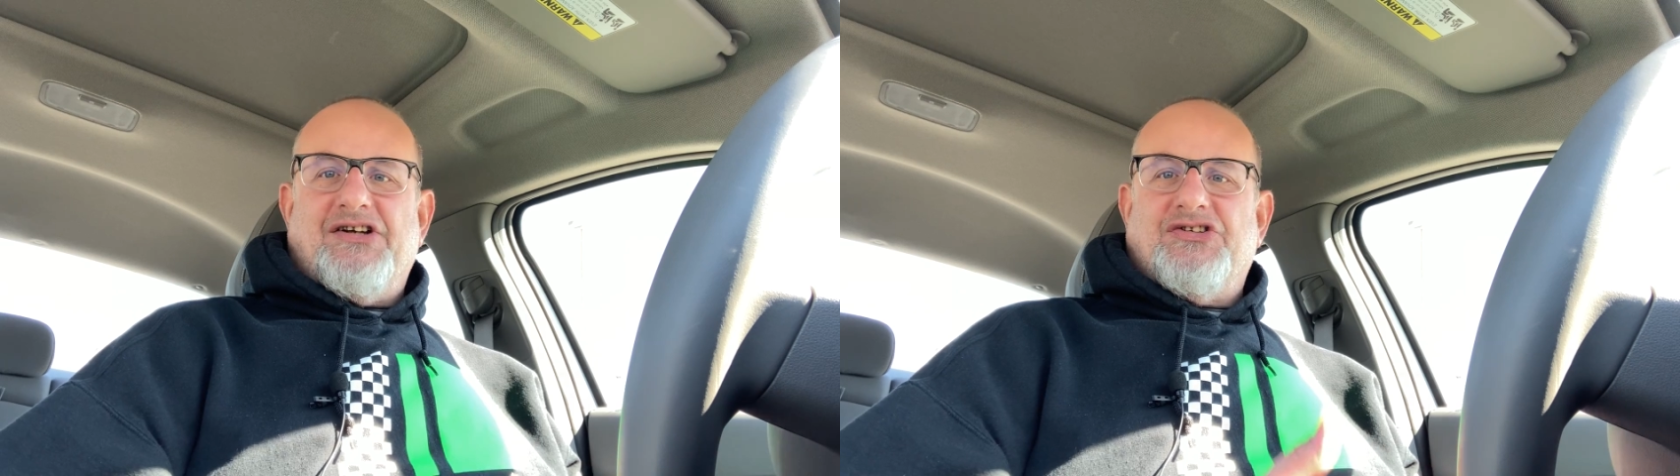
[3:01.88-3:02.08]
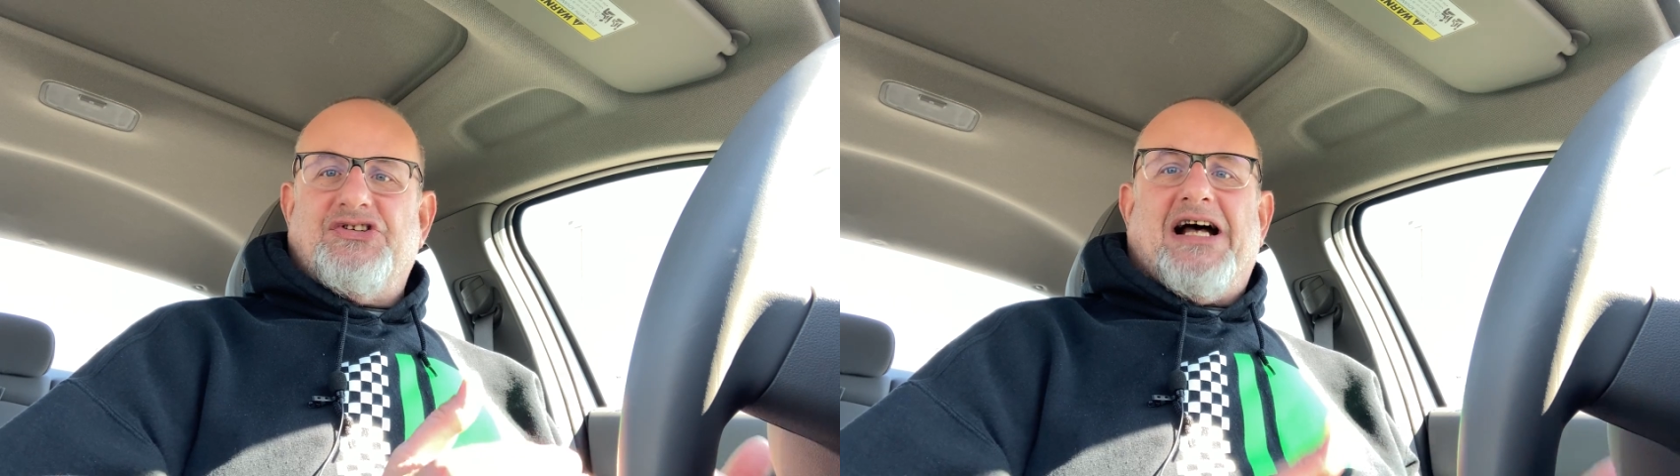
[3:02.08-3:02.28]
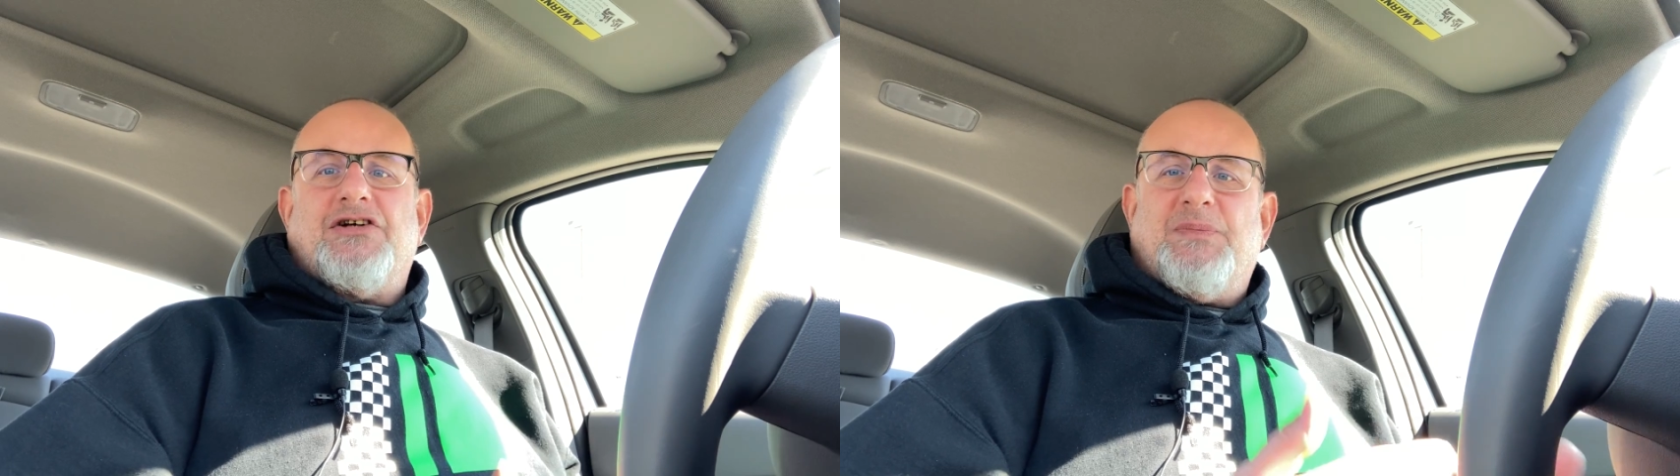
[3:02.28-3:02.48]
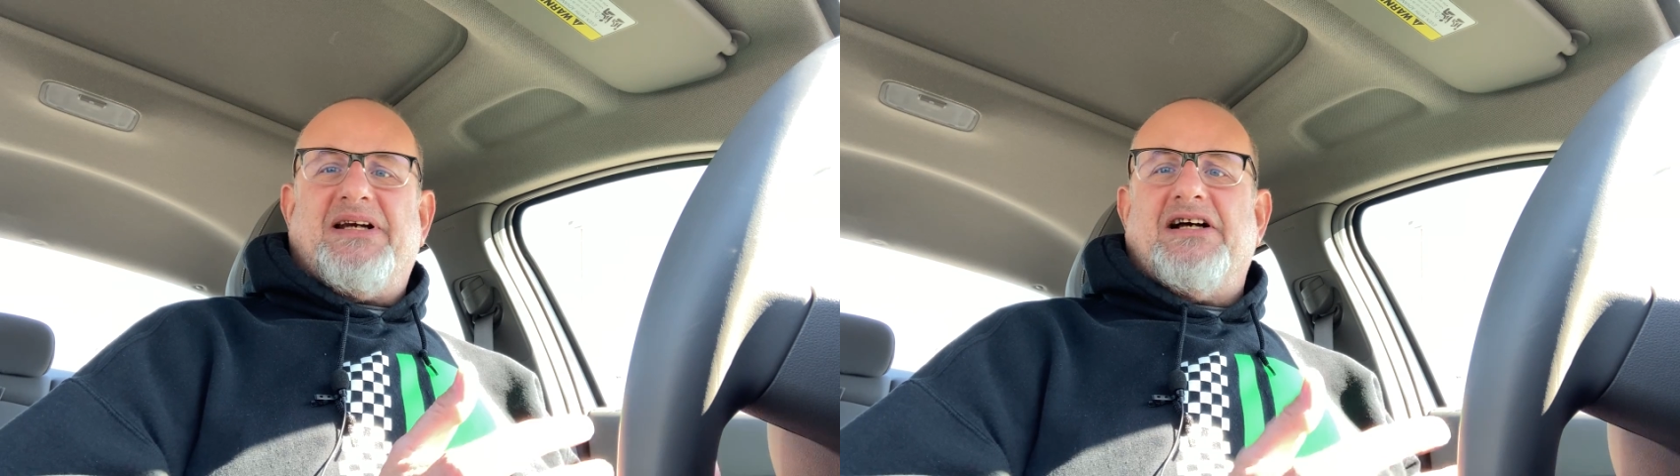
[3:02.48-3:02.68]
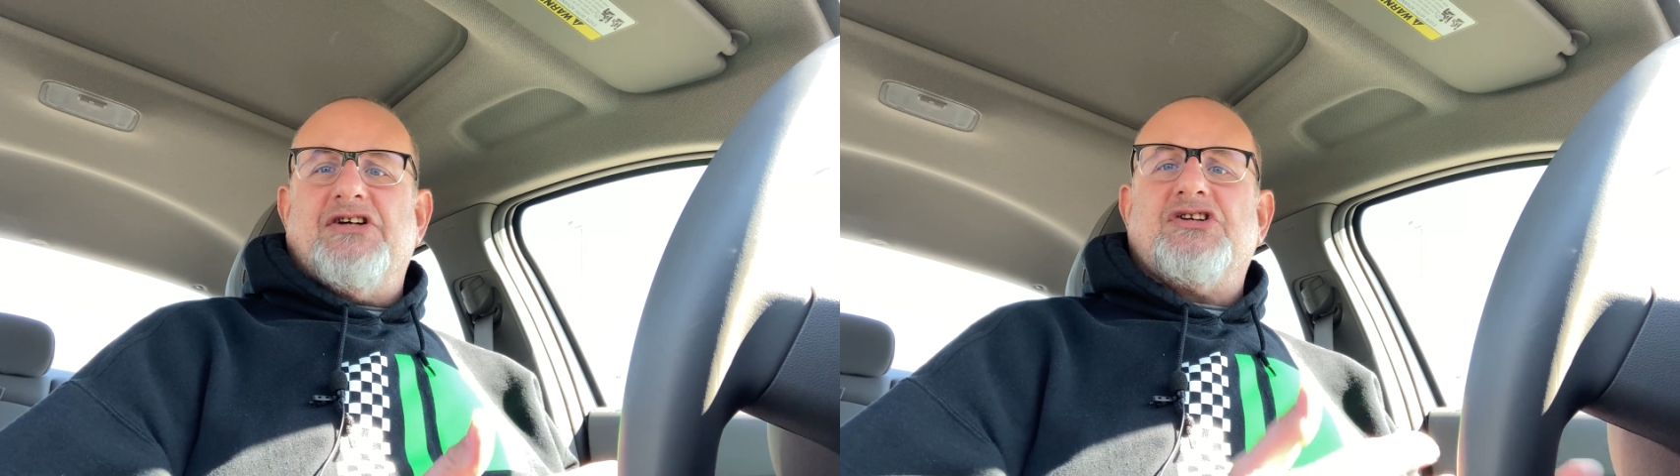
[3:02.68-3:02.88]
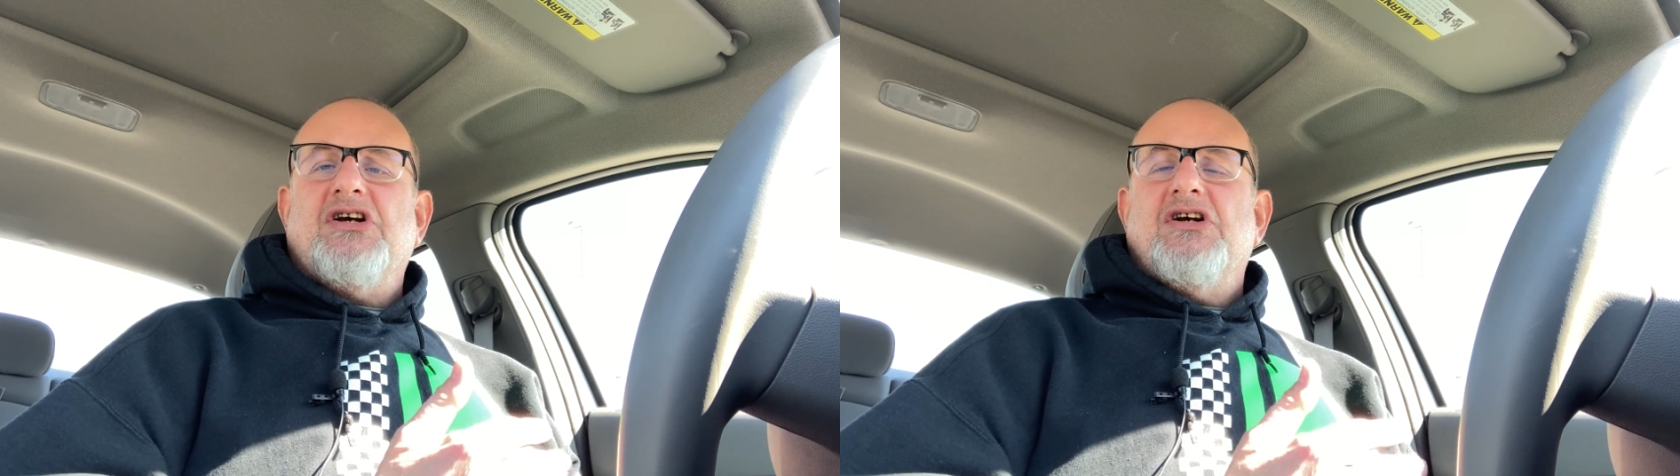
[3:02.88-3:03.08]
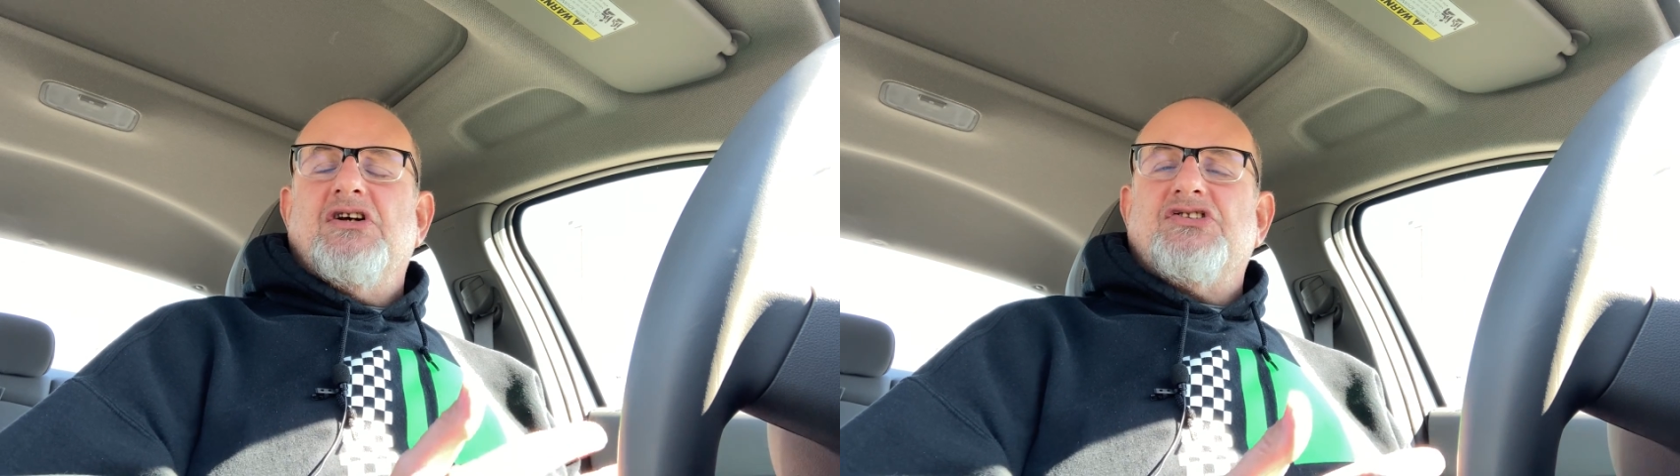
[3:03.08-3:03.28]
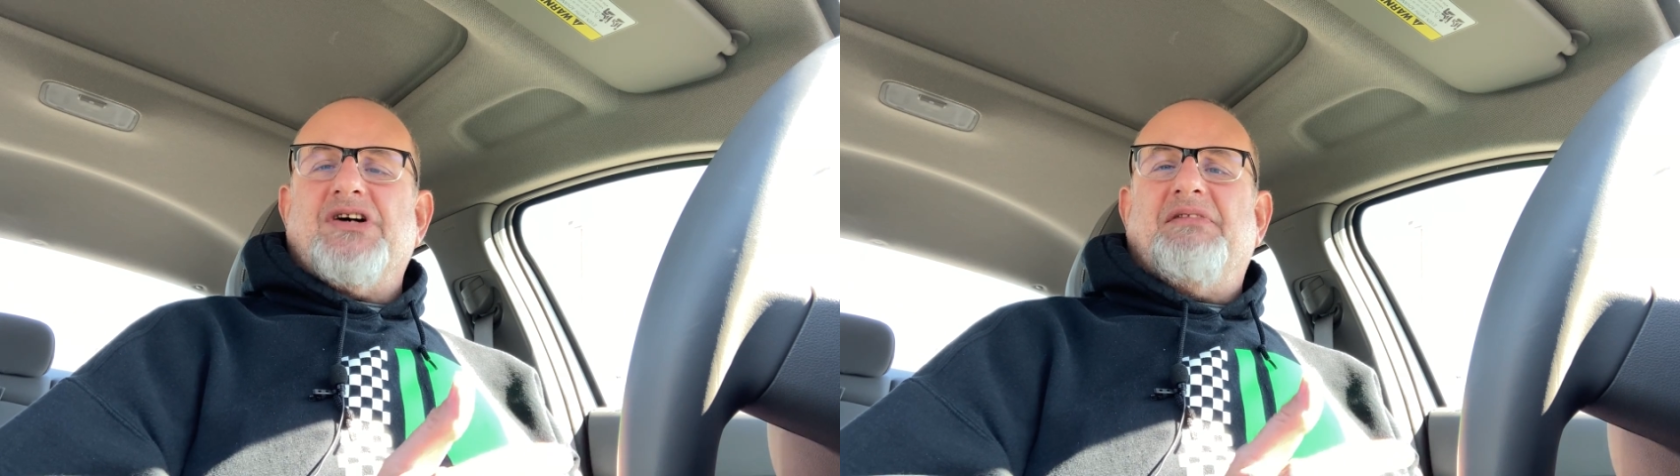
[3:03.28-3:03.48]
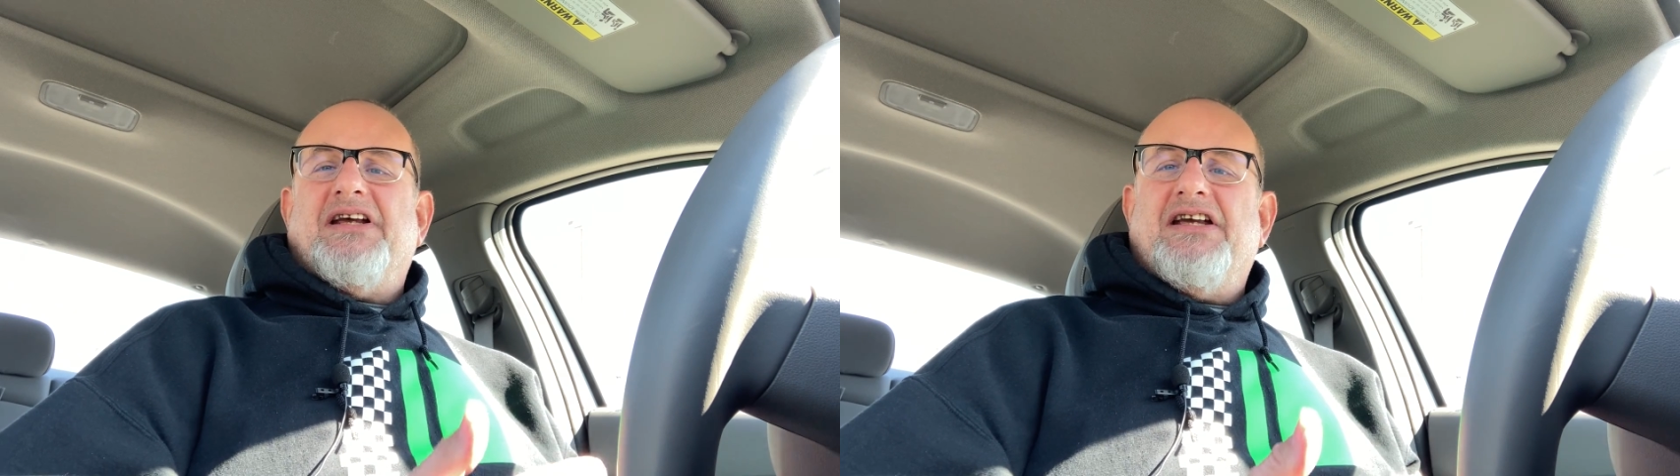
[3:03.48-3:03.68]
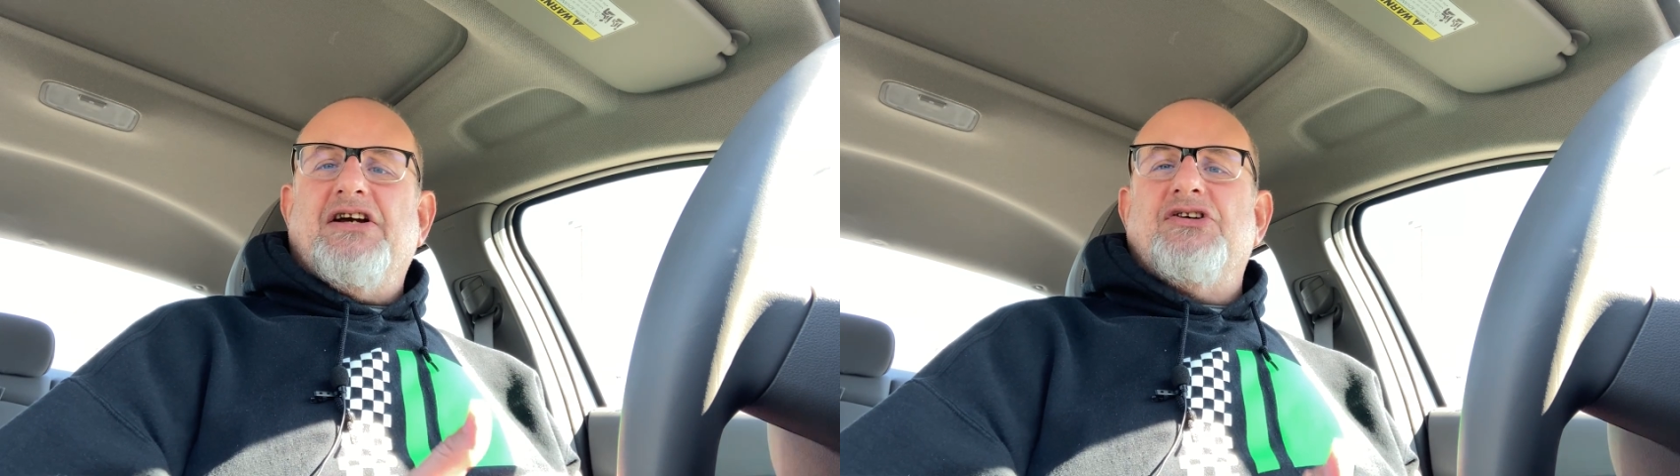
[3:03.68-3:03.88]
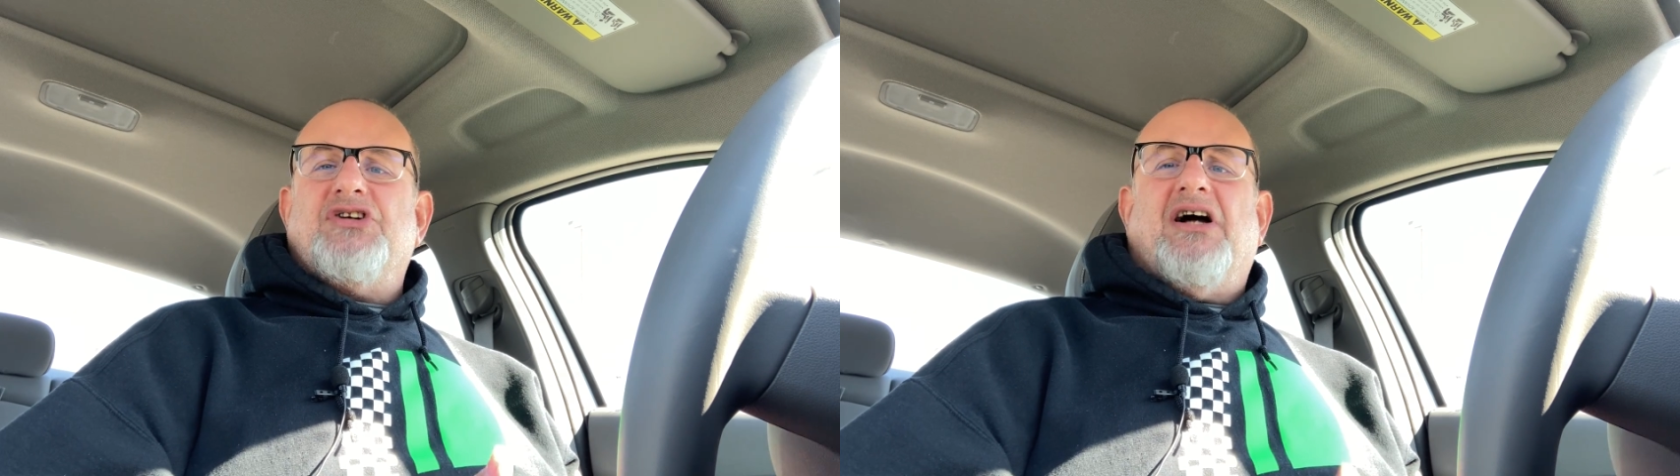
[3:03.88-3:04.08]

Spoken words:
as such, because some of the cues